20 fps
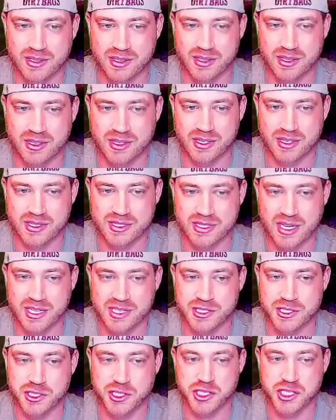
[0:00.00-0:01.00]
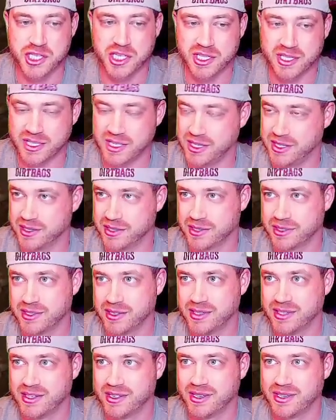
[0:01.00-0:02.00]
it's kind of just chilling here
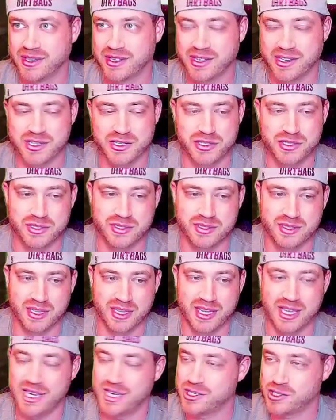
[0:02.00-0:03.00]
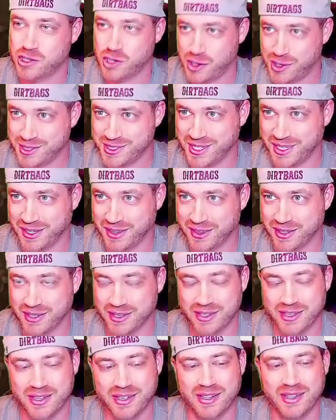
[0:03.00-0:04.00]
because they can't charge
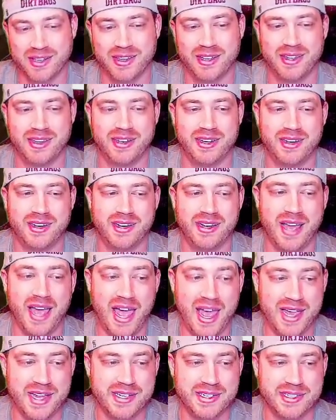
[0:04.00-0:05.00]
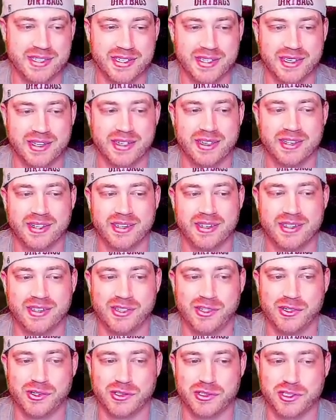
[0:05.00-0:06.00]
anything, uh, and
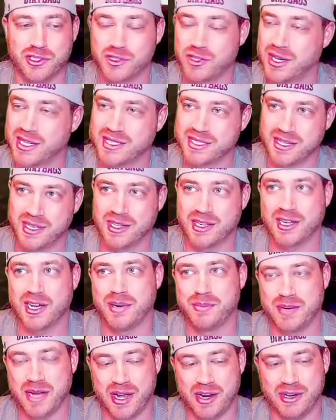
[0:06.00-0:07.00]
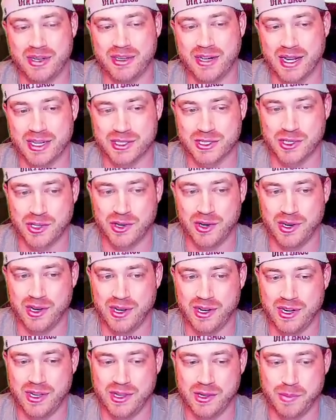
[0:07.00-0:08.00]
your strikes then come down next turn and
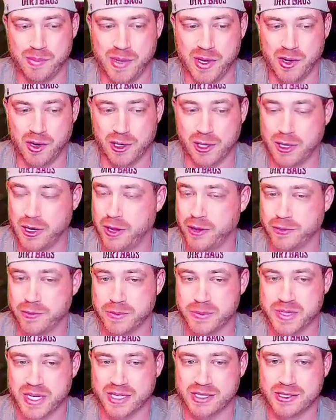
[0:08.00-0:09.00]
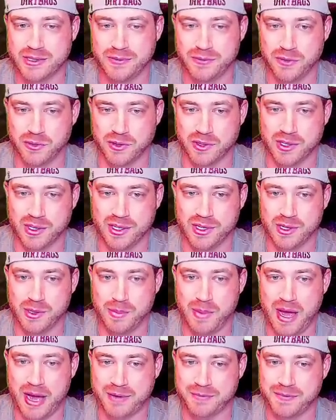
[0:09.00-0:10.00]
either be on another objective or in their
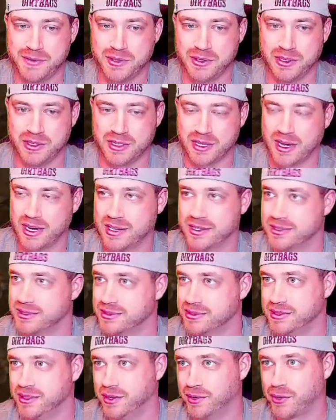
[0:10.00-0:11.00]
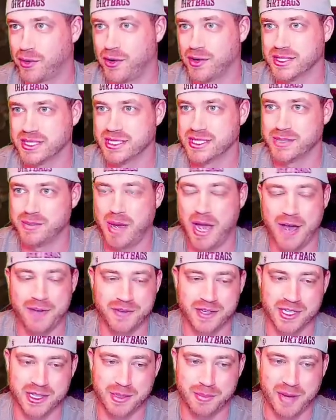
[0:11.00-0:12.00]
backfield and kind of you know causing some havoc
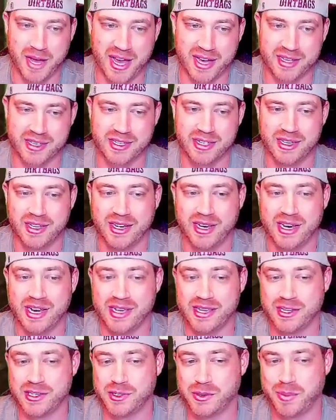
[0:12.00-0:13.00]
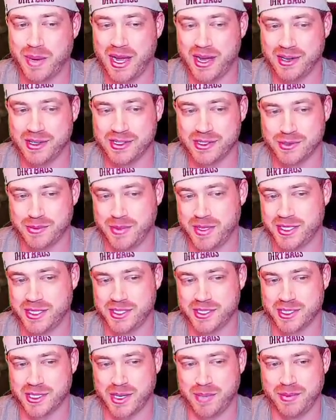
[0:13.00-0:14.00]
in the back. And then your paladins are basically
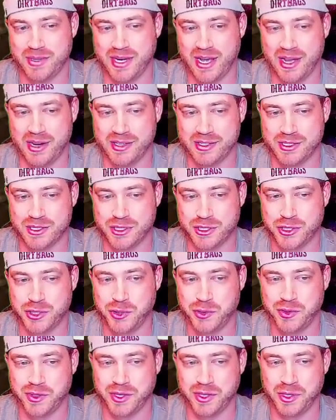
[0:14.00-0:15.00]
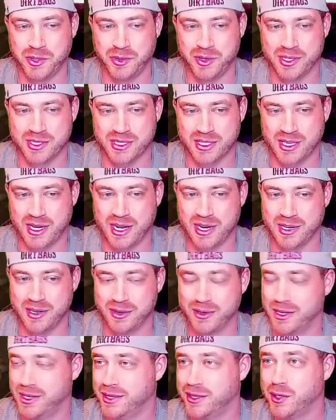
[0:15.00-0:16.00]
just coming down and just shooting the units kind of
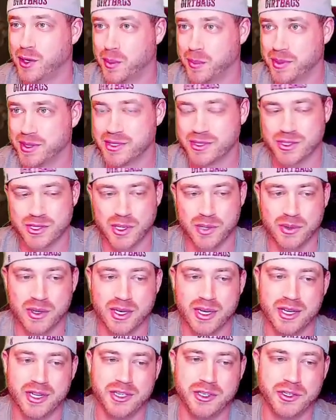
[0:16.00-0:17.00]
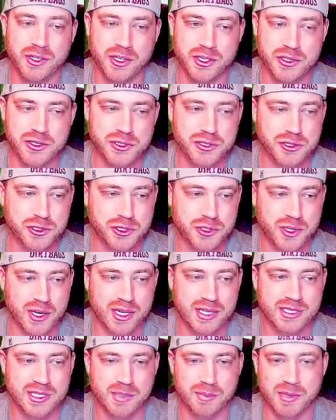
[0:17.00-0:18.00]
in the open. So you can use your strikes
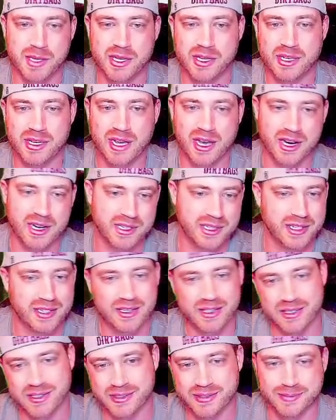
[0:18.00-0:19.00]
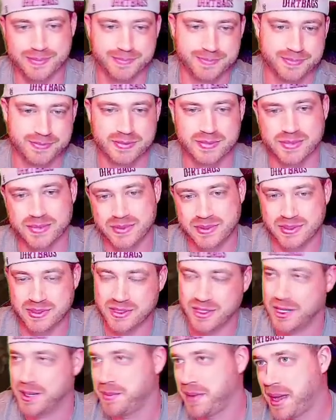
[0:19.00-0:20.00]
to be kind of like a um,
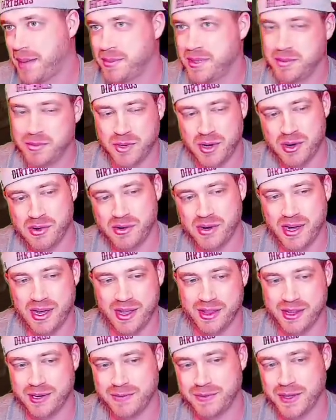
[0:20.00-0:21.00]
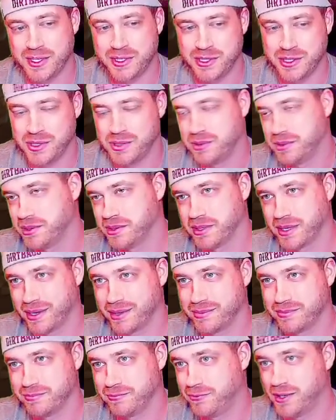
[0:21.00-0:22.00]
come at me, bro. And then if they do, you're
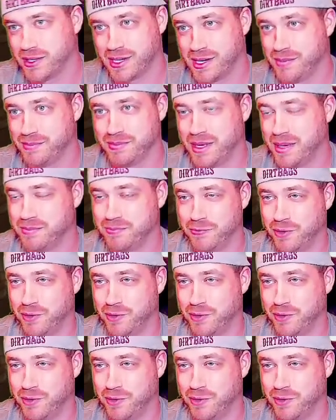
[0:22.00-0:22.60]
like, fuck, I'm, I'm running